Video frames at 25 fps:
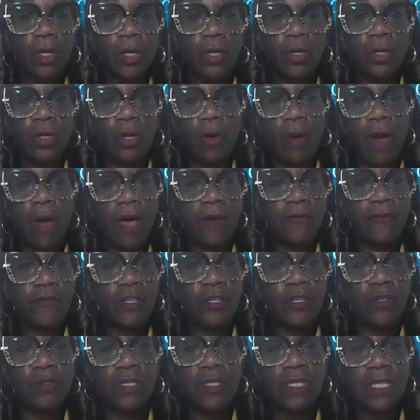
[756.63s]
After
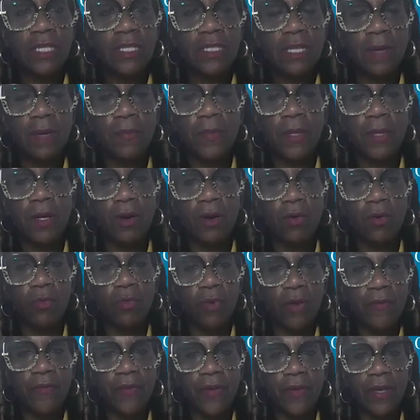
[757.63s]
you see something
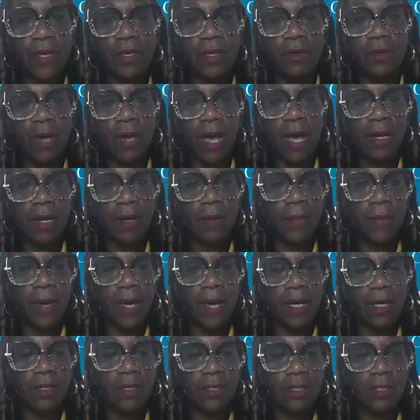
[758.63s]
horrific, you kind of
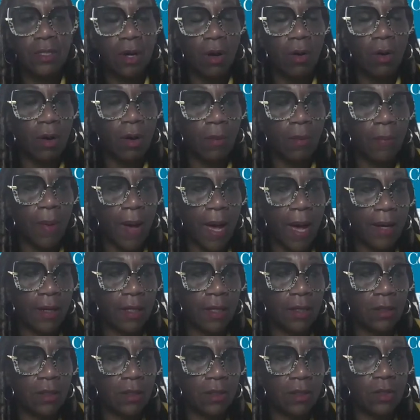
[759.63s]
make a joke about
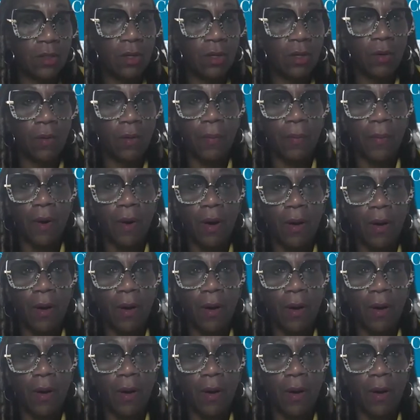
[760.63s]
it to your